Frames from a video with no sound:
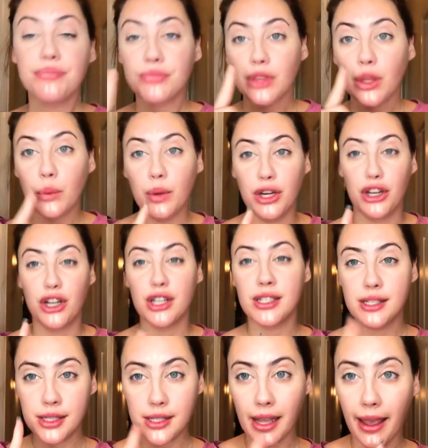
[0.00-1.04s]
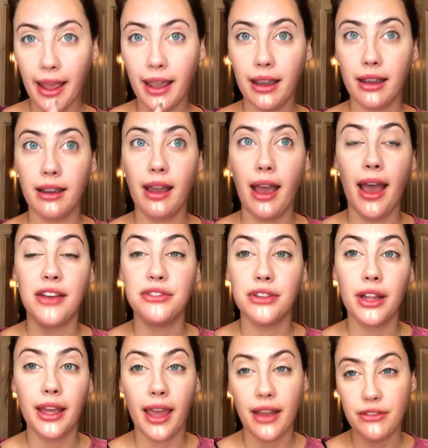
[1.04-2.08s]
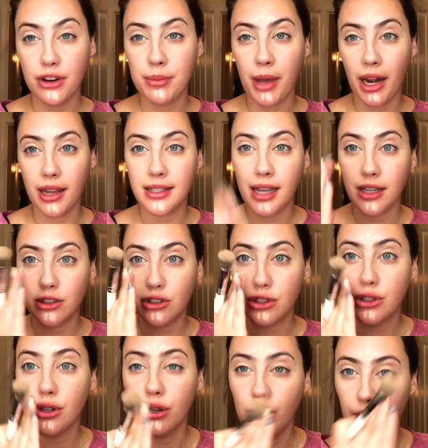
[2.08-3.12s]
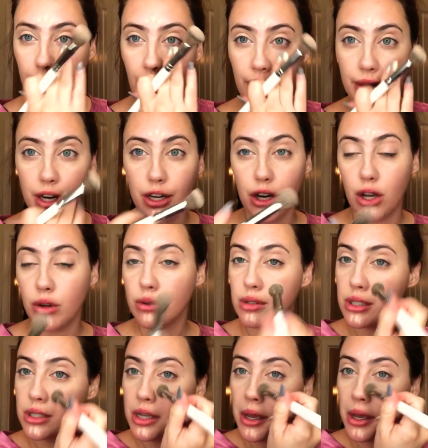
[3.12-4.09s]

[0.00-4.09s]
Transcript: When you're sick, I feel like everybody tends to, around their nose,